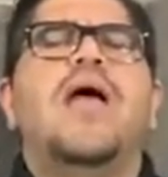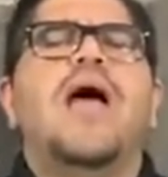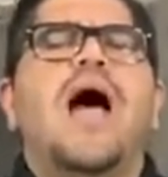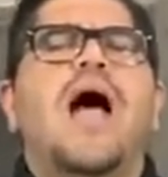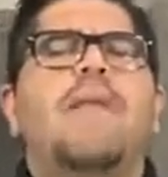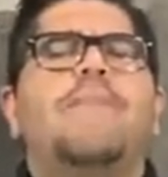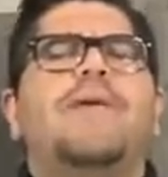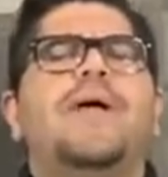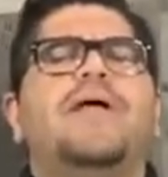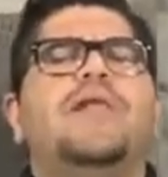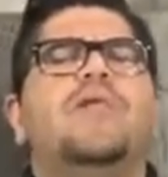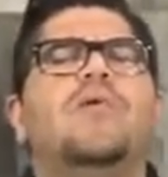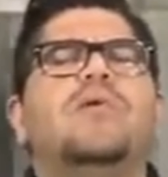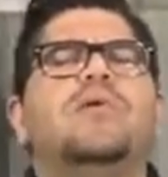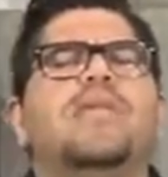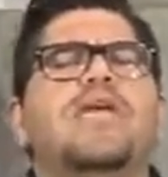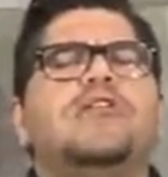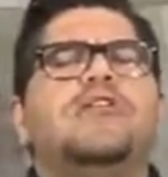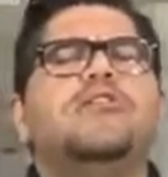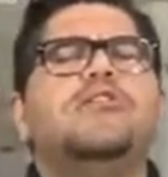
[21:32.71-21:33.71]
I pray,
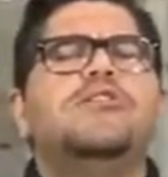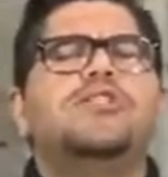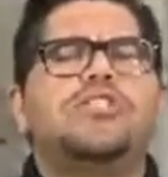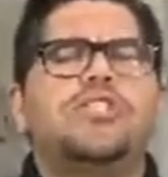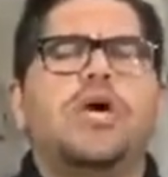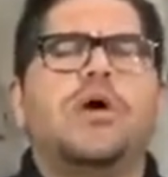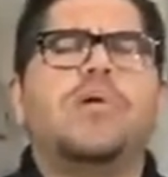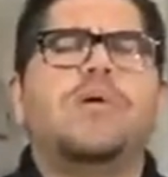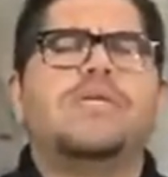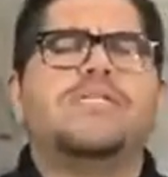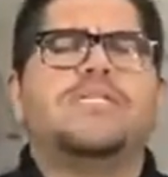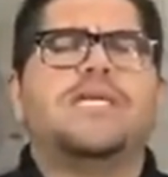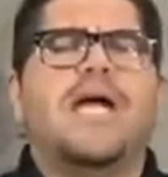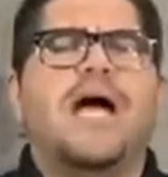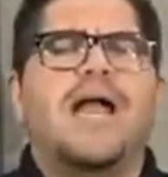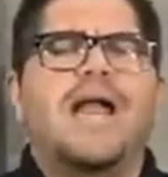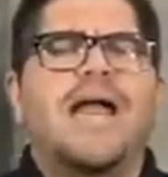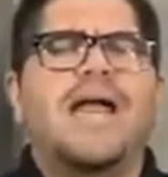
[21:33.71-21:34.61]
Lord, that you show us us, God,